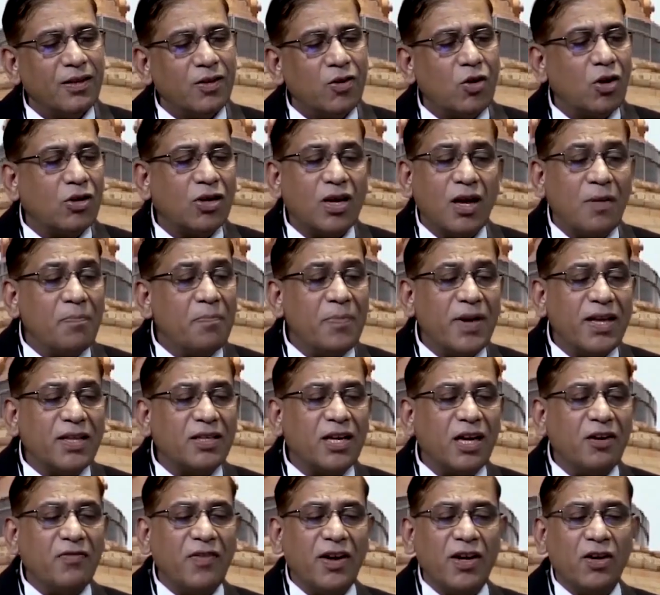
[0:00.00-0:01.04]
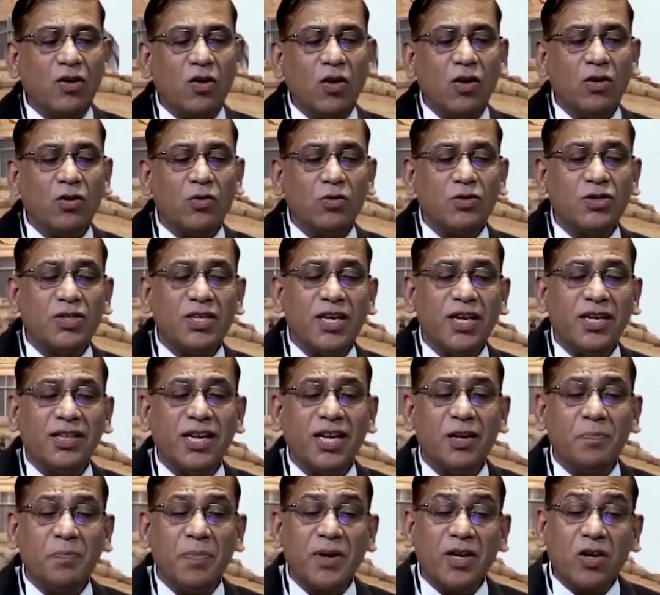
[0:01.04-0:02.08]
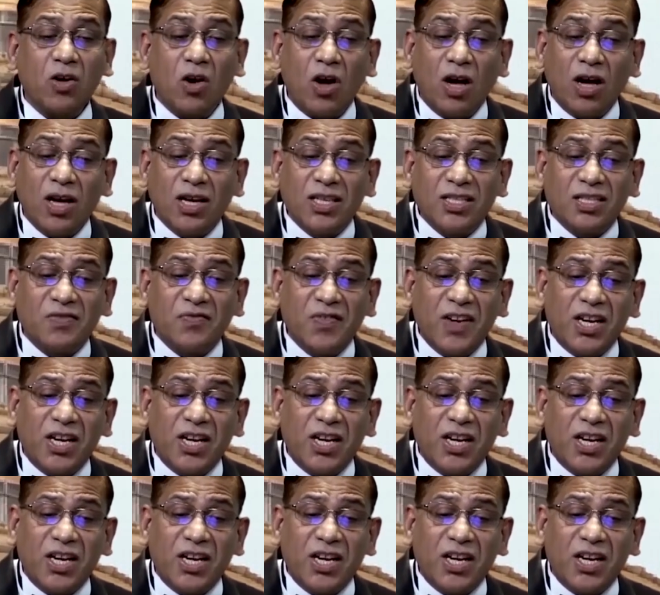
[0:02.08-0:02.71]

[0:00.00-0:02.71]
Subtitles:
Dr. Ambedkar went on to say that because